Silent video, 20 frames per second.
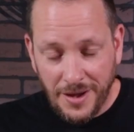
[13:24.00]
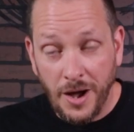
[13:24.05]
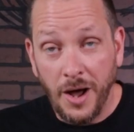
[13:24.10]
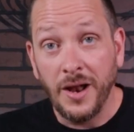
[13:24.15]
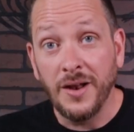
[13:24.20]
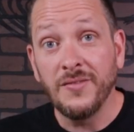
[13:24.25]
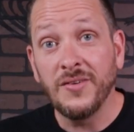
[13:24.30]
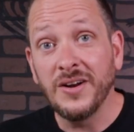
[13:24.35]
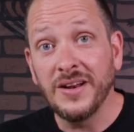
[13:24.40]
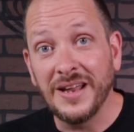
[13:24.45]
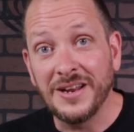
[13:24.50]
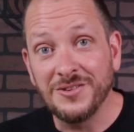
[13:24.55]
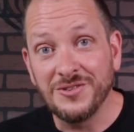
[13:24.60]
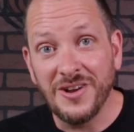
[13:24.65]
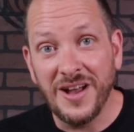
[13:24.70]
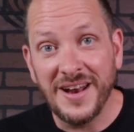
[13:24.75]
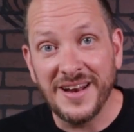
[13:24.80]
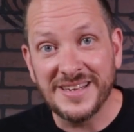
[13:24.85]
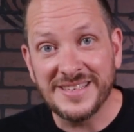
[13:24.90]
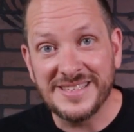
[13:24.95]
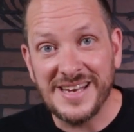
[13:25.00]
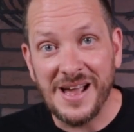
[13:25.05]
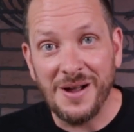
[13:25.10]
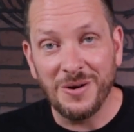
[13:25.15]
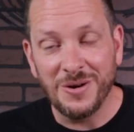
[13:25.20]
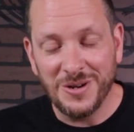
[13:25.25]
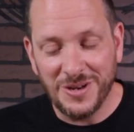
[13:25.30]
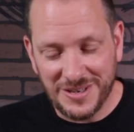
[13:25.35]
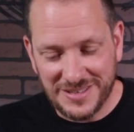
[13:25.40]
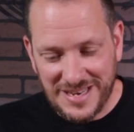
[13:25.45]
All of our electronics now
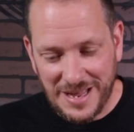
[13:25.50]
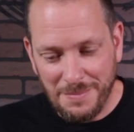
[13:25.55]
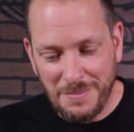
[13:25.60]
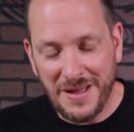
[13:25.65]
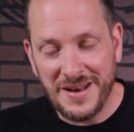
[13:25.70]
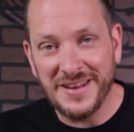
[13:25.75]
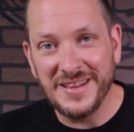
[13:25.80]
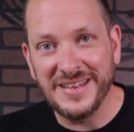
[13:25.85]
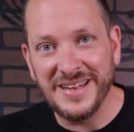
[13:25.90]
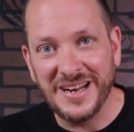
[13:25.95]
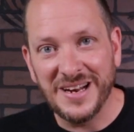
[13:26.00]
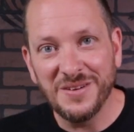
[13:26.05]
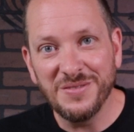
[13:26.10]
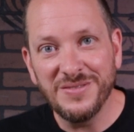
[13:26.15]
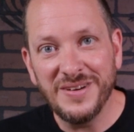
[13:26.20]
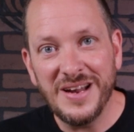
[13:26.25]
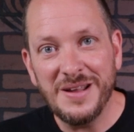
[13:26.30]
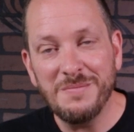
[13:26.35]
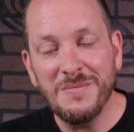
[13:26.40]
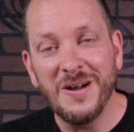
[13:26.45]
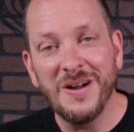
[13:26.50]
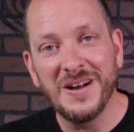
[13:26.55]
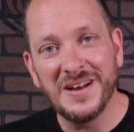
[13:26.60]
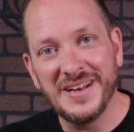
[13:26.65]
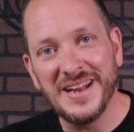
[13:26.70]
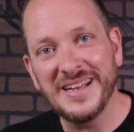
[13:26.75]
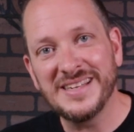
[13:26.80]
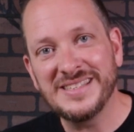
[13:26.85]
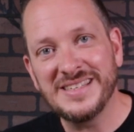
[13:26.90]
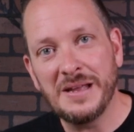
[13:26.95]
are hooked up onto the airframe. Our
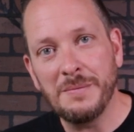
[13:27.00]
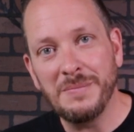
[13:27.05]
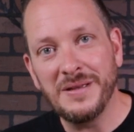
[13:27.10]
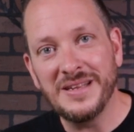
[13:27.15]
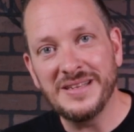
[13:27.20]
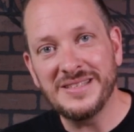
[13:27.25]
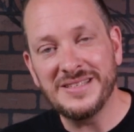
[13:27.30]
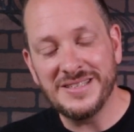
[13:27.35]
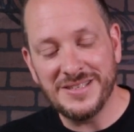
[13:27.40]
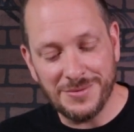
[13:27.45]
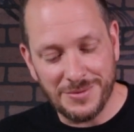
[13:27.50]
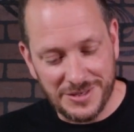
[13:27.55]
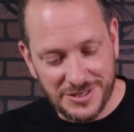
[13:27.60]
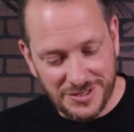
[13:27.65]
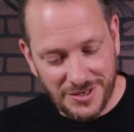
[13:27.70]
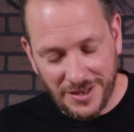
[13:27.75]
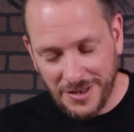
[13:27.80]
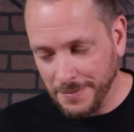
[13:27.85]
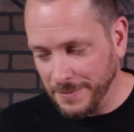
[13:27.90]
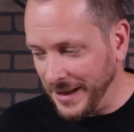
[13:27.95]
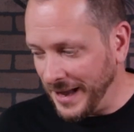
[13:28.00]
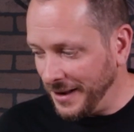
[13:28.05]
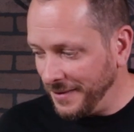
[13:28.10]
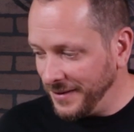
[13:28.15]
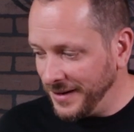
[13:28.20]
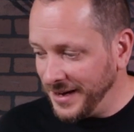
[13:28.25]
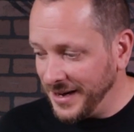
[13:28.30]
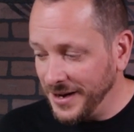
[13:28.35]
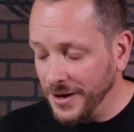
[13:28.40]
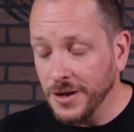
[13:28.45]
next step is to install the
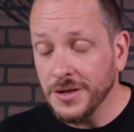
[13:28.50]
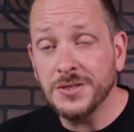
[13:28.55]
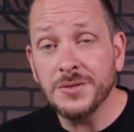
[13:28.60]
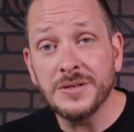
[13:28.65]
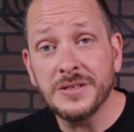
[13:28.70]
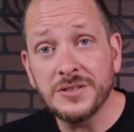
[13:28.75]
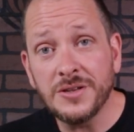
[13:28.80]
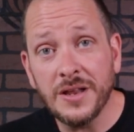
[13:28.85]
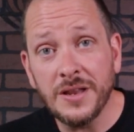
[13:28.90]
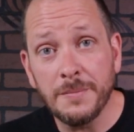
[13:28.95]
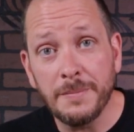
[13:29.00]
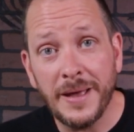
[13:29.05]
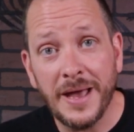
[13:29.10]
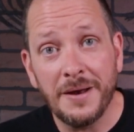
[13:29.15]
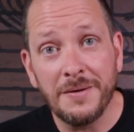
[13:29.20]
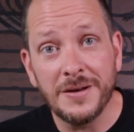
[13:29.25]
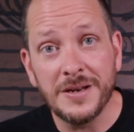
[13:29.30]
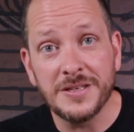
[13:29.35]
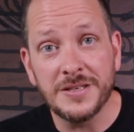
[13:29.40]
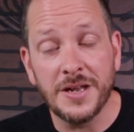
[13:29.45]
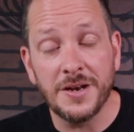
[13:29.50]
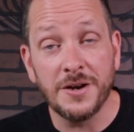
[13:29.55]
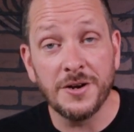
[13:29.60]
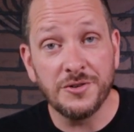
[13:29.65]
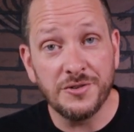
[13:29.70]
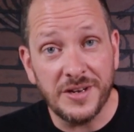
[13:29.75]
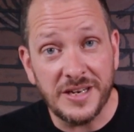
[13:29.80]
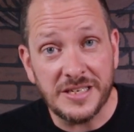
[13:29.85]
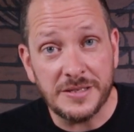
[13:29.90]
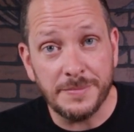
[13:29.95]
battery and also install the batteries on our
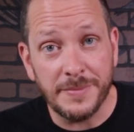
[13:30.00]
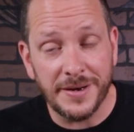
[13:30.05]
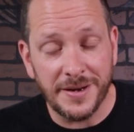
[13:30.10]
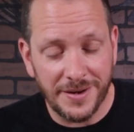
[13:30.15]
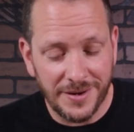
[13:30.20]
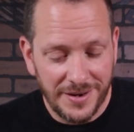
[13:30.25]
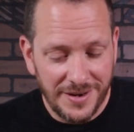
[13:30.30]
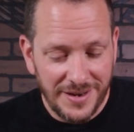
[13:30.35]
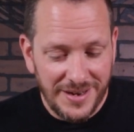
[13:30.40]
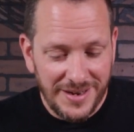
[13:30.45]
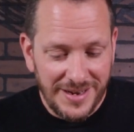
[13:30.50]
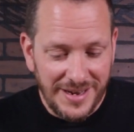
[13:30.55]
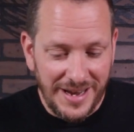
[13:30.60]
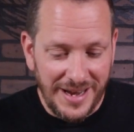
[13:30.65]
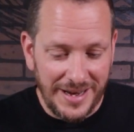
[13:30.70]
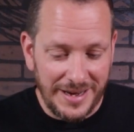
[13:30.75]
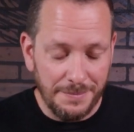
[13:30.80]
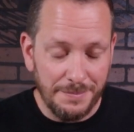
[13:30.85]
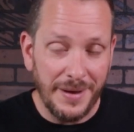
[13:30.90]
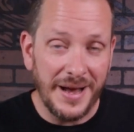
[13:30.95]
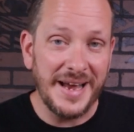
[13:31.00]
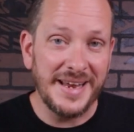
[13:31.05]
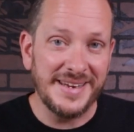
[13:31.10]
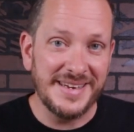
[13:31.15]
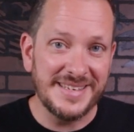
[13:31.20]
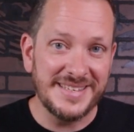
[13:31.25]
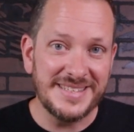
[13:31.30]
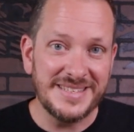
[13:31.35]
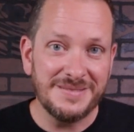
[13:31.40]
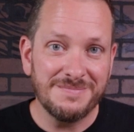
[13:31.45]
transmitter and
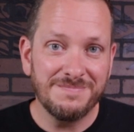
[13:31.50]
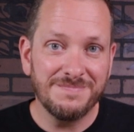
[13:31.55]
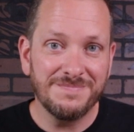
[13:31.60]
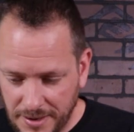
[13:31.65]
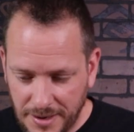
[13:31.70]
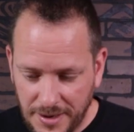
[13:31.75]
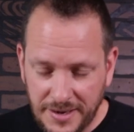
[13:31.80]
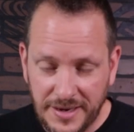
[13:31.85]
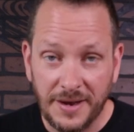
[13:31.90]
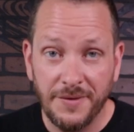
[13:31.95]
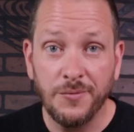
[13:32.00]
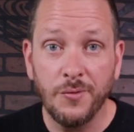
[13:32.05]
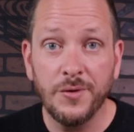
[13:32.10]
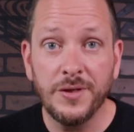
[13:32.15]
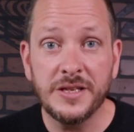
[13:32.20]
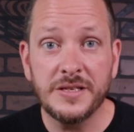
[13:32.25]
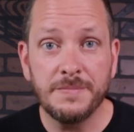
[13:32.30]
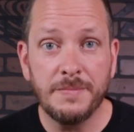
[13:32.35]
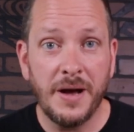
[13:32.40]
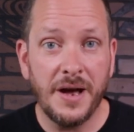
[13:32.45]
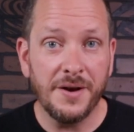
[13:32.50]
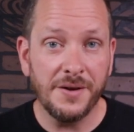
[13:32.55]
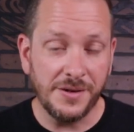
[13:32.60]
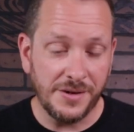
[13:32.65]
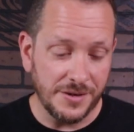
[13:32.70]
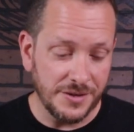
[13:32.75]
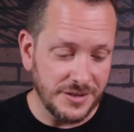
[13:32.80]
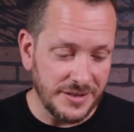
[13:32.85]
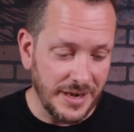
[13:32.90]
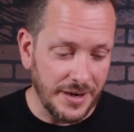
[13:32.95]
bind this. Now for this model,
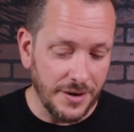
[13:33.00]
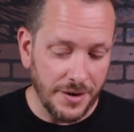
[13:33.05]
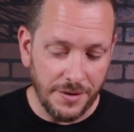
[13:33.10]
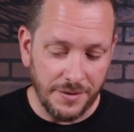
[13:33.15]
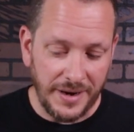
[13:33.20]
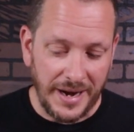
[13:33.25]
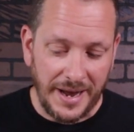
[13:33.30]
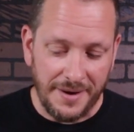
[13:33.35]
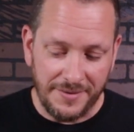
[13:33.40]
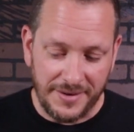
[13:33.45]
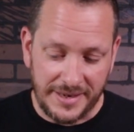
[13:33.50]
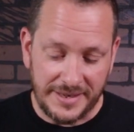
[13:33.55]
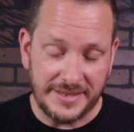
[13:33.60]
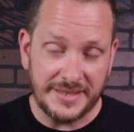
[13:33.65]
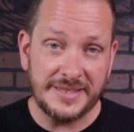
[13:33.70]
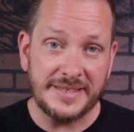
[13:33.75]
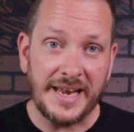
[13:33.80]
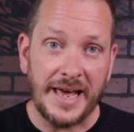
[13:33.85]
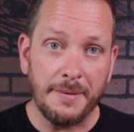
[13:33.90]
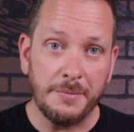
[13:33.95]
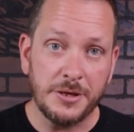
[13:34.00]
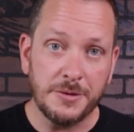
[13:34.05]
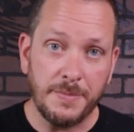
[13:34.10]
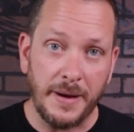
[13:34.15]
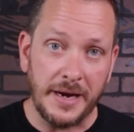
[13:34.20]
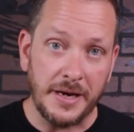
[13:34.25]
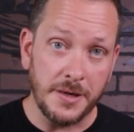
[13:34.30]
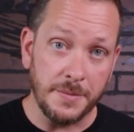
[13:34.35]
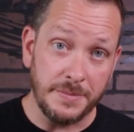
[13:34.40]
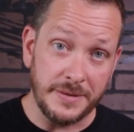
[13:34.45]
your center of gravity is established
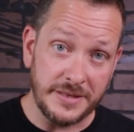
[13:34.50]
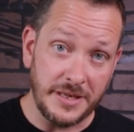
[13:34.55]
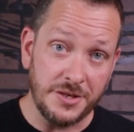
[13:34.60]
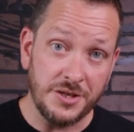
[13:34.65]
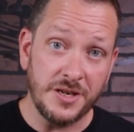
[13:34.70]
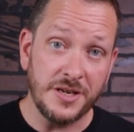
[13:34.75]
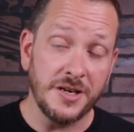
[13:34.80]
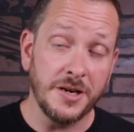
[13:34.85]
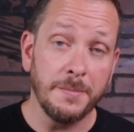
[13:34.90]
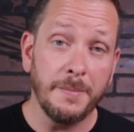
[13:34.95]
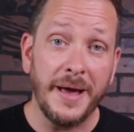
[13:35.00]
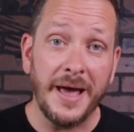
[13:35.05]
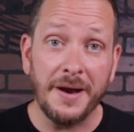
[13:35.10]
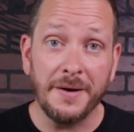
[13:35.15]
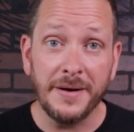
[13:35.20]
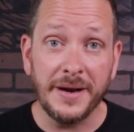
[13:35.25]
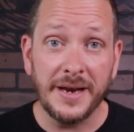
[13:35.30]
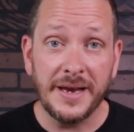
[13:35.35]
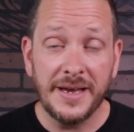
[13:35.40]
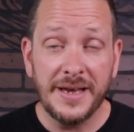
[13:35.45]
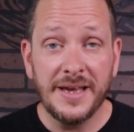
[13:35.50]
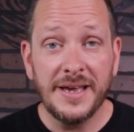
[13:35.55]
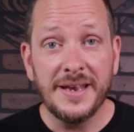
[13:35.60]
by your position of your battery.